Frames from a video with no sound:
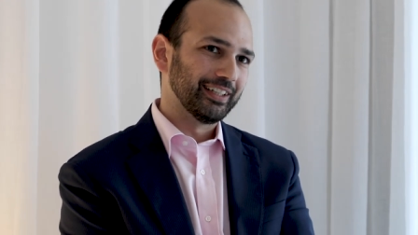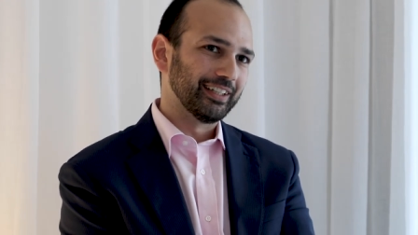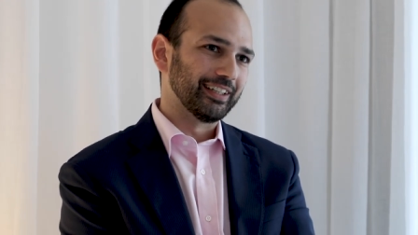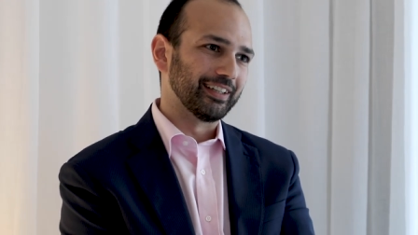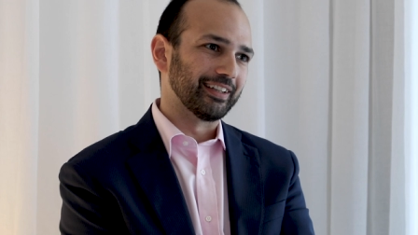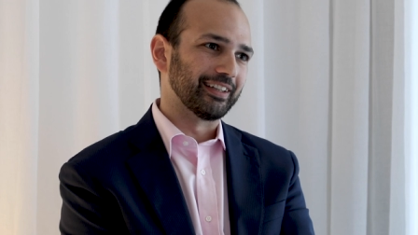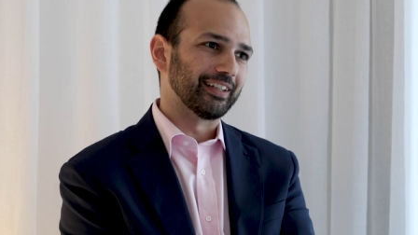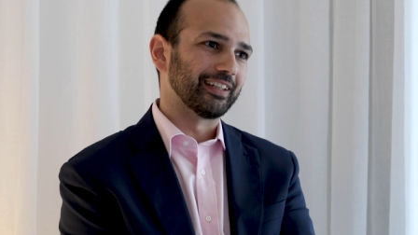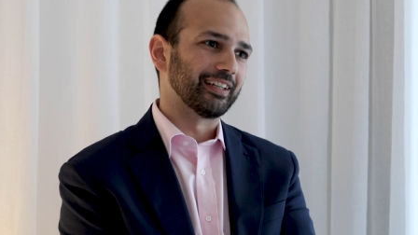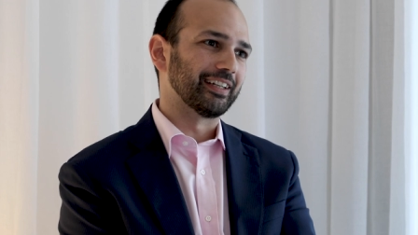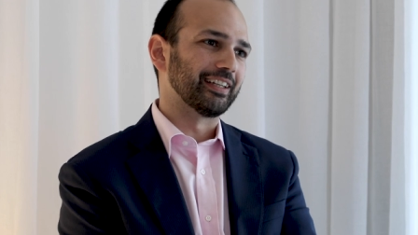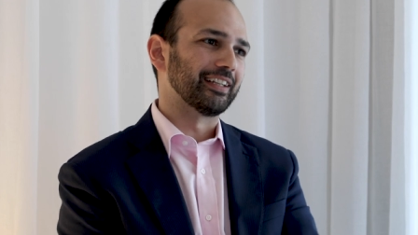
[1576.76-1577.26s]

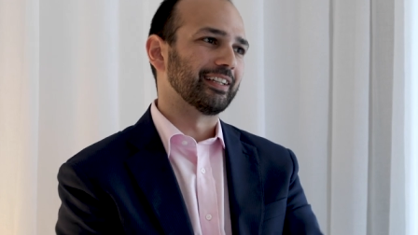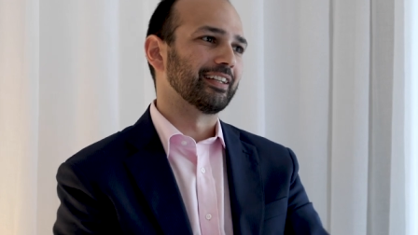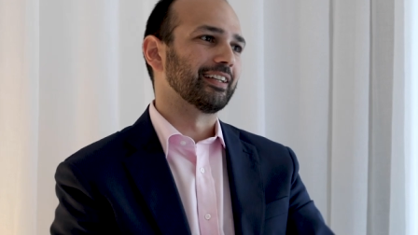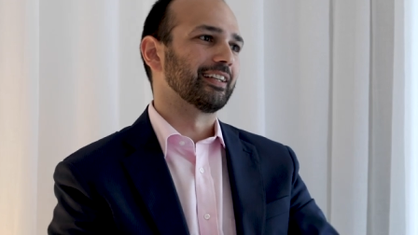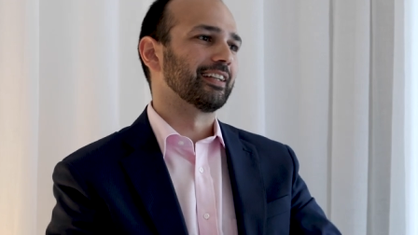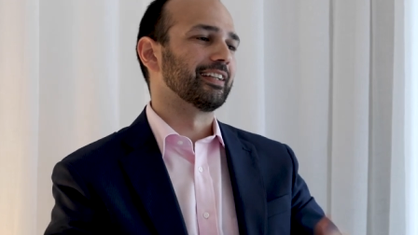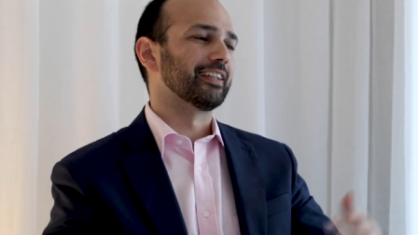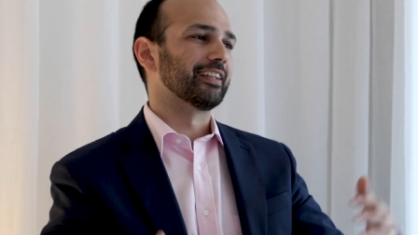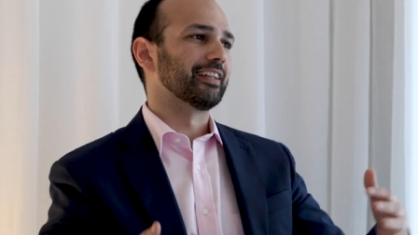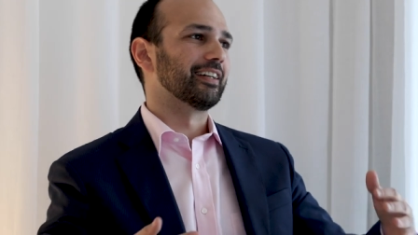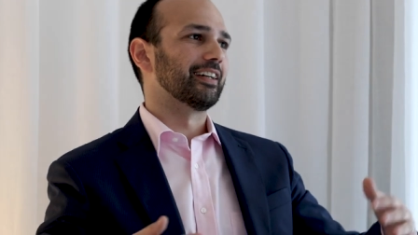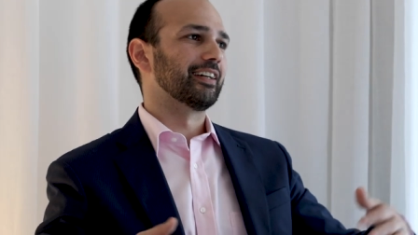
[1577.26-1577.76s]

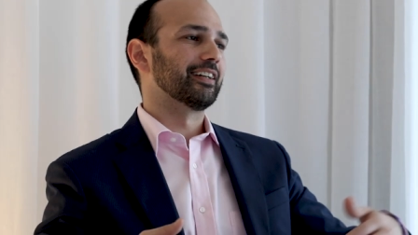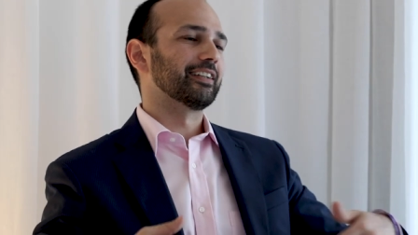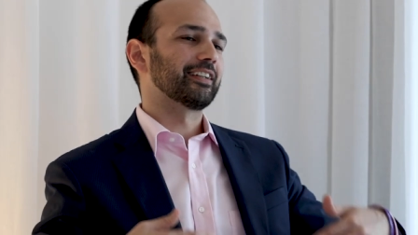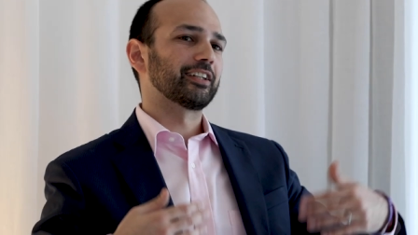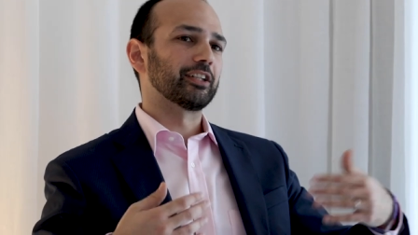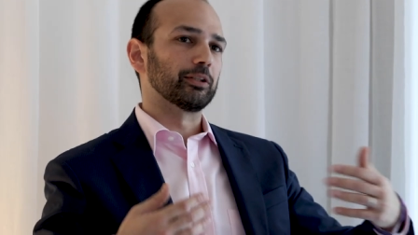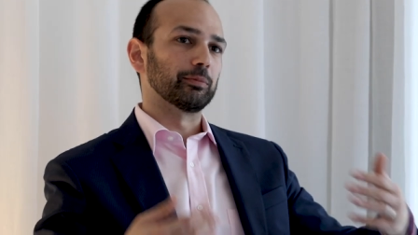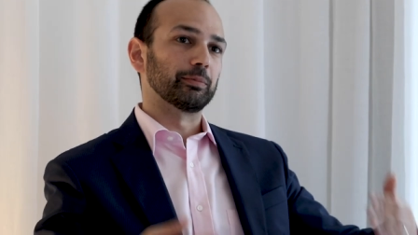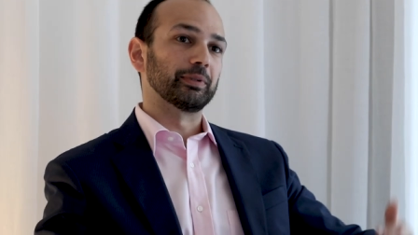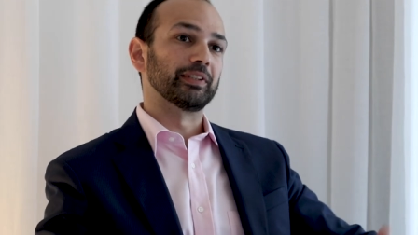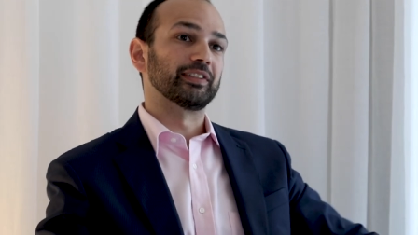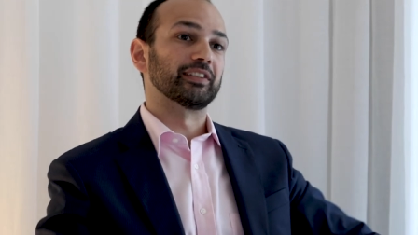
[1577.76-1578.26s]
then other
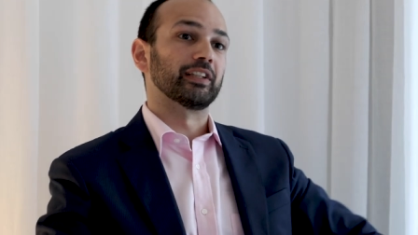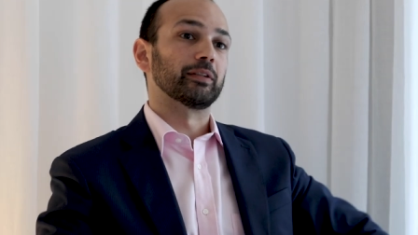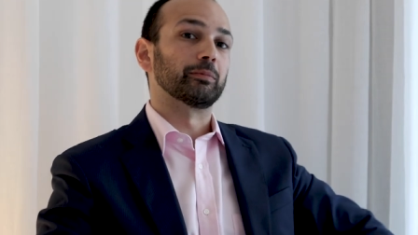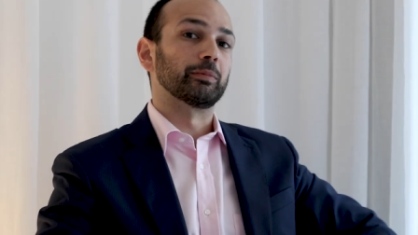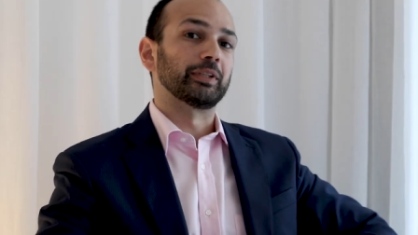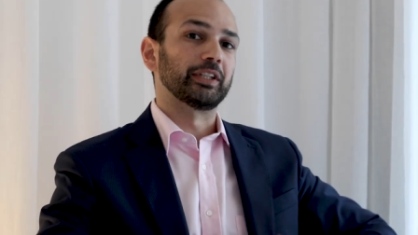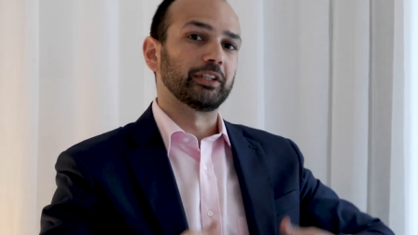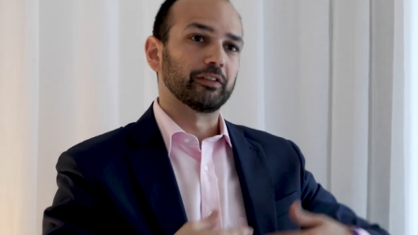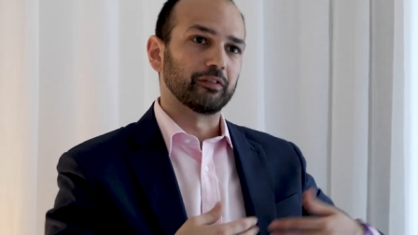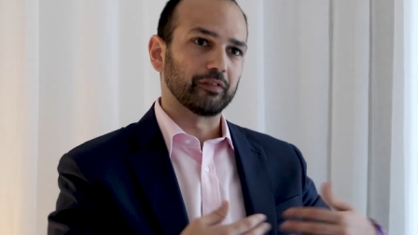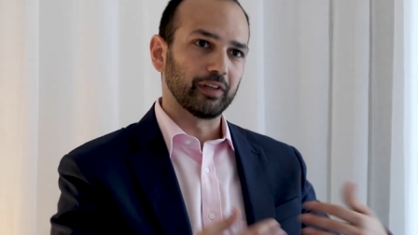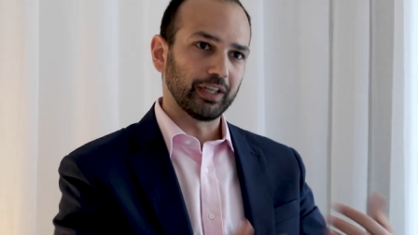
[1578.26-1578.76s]
companies that
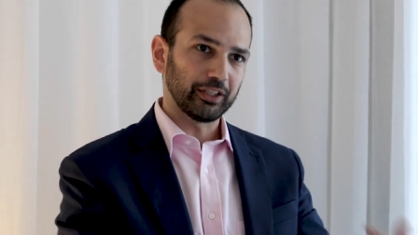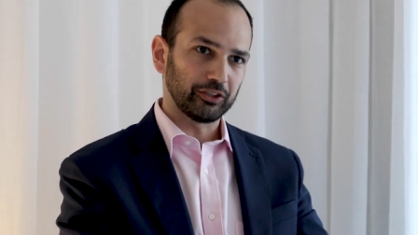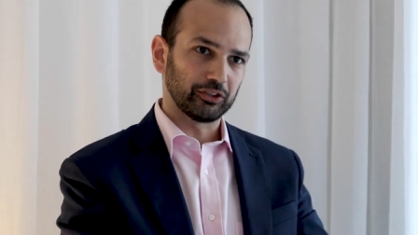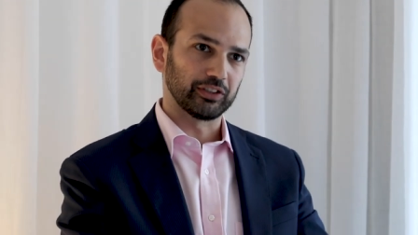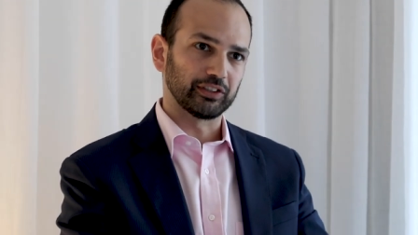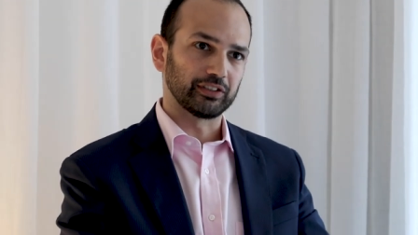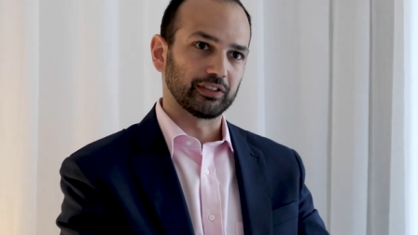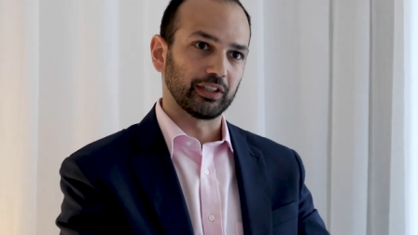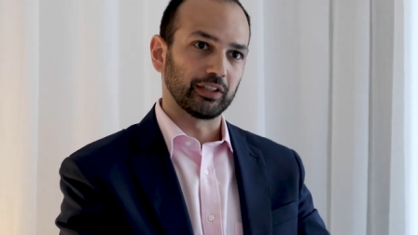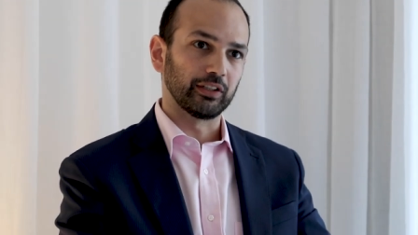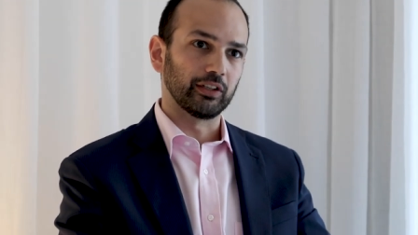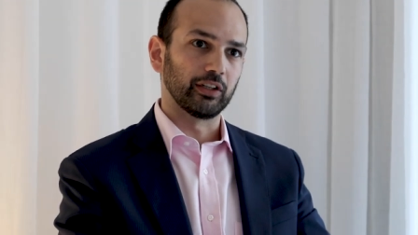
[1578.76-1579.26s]
manufacture
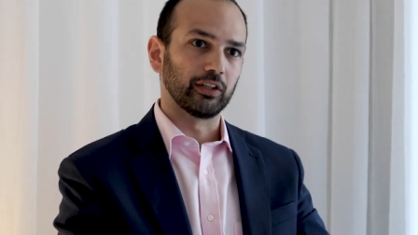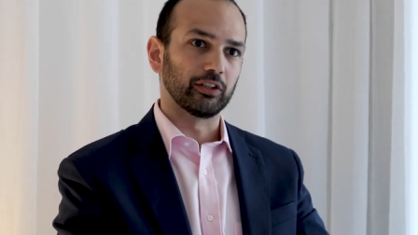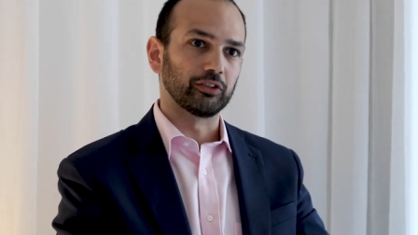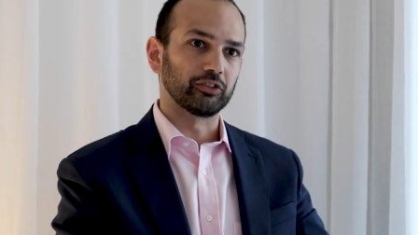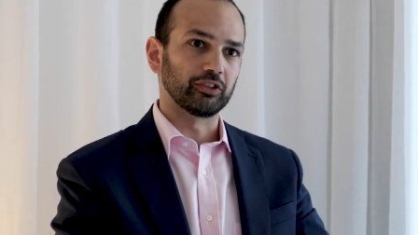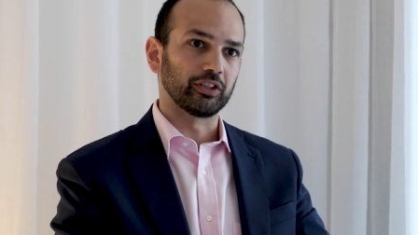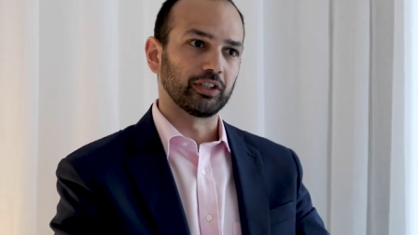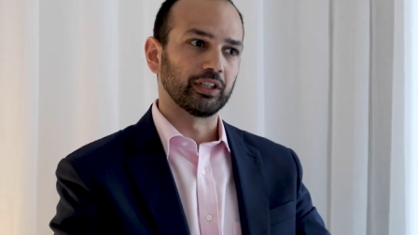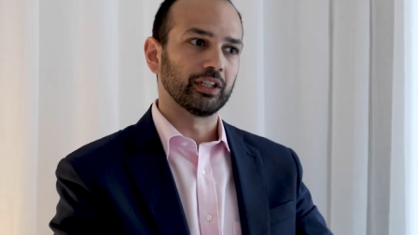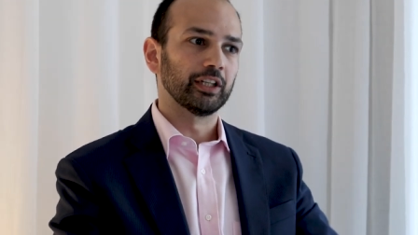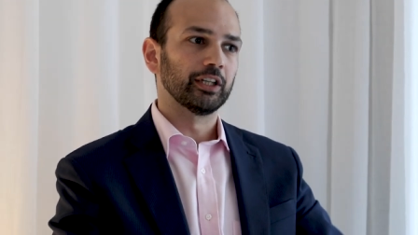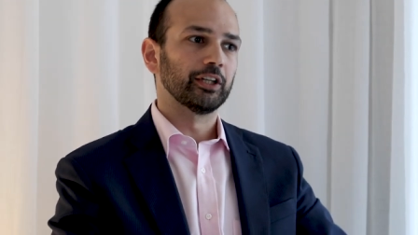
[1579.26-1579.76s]
this
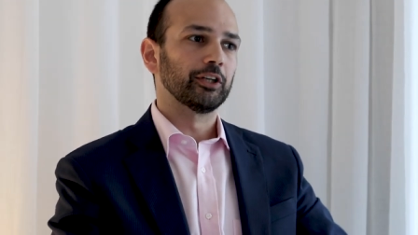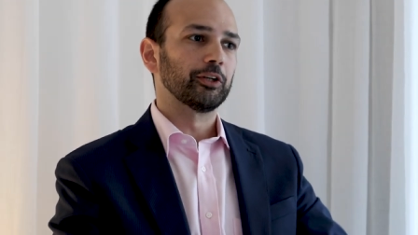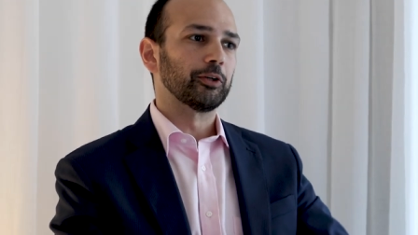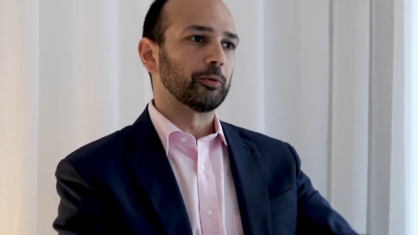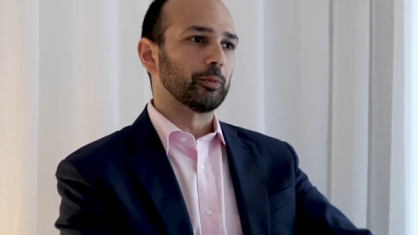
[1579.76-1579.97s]
technology